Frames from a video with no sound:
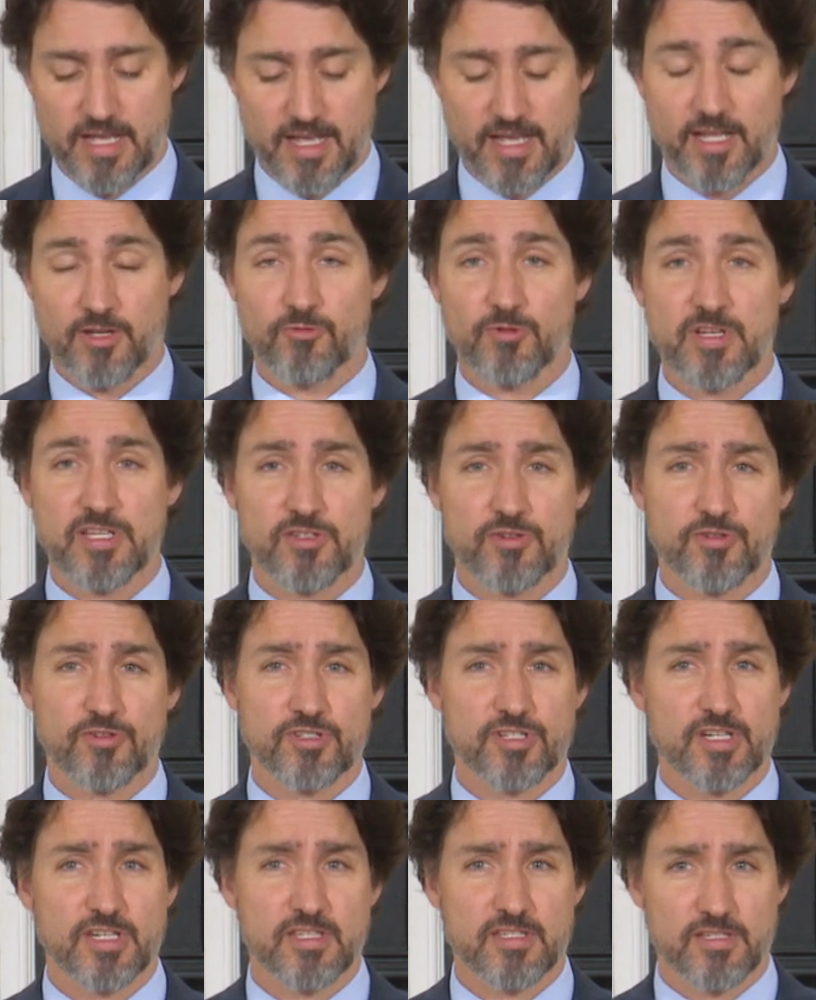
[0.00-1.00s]
and
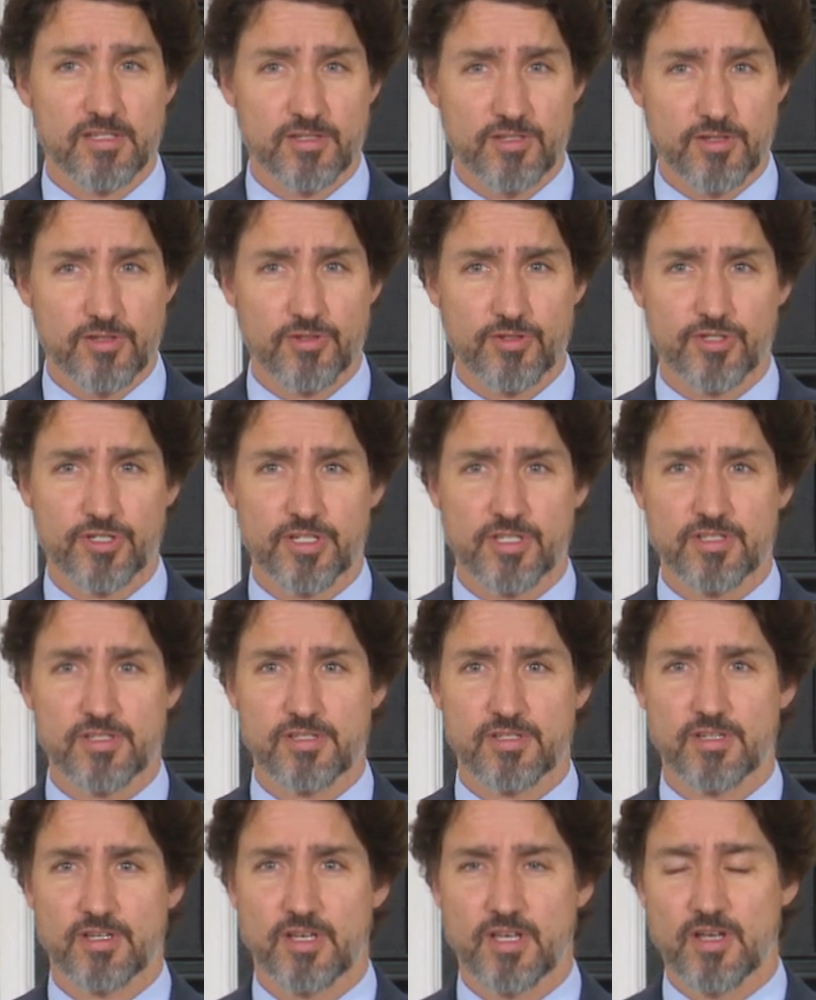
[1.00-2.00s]
research
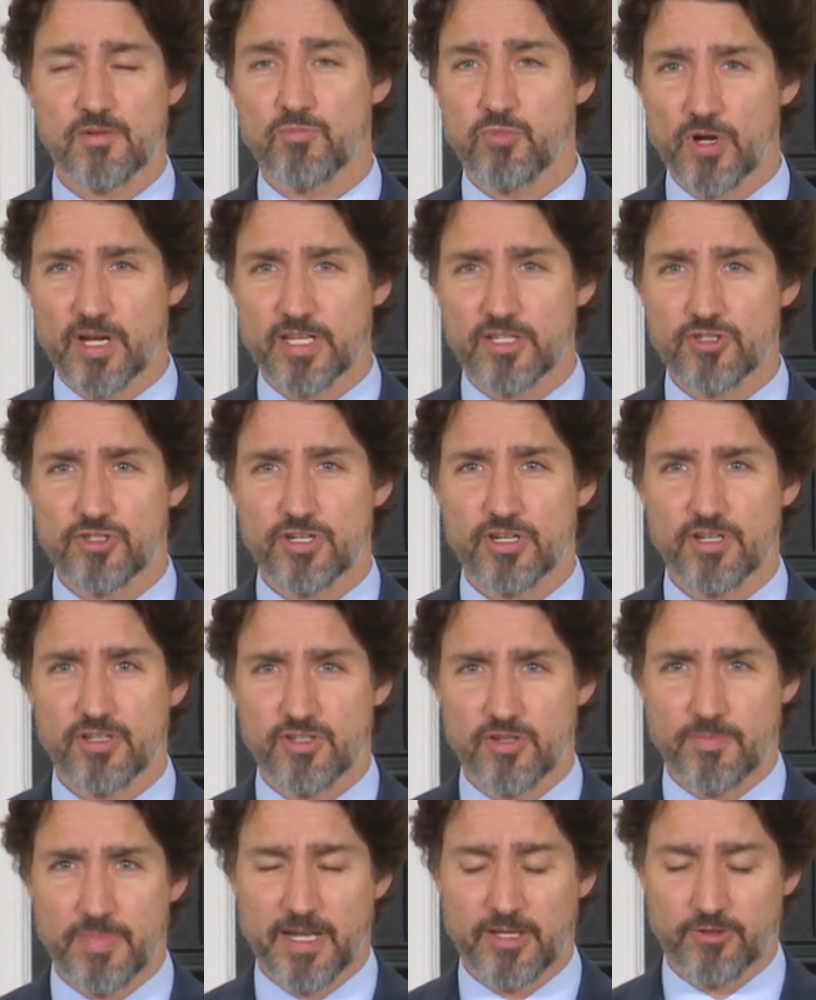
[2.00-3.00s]
institutions bridge
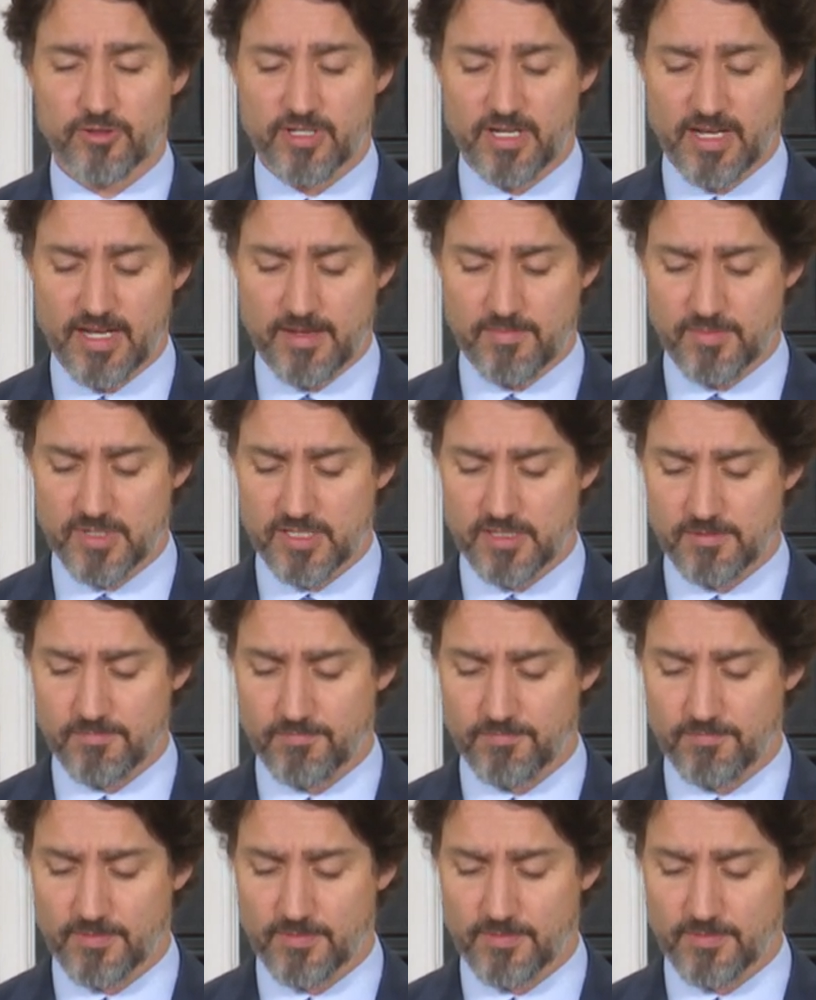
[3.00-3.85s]
to better times.